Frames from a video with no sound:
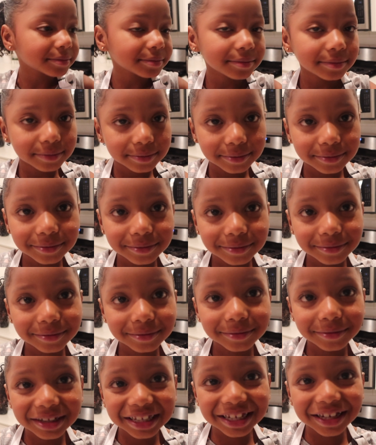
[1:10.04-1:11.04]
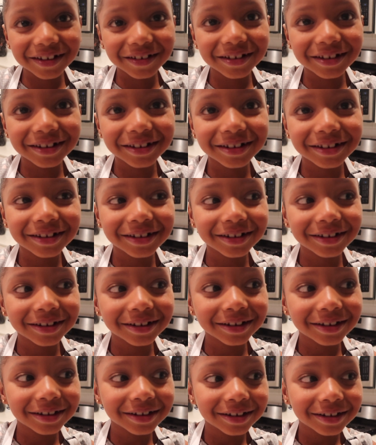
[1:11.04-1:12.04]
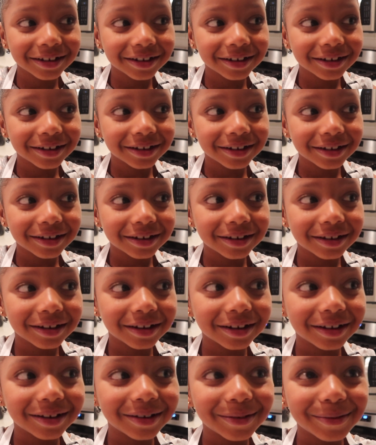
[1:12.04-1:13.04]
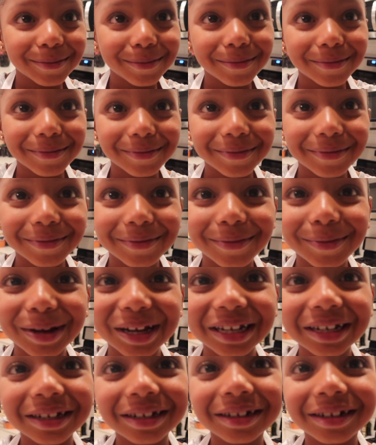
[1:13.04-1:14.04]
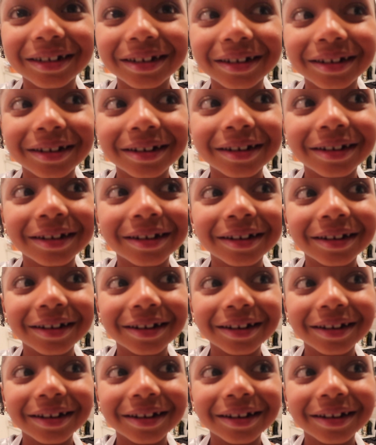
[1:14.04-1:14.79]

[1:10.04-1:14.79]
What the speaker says: And what else did you lose today, Kaidence? What else is different about you?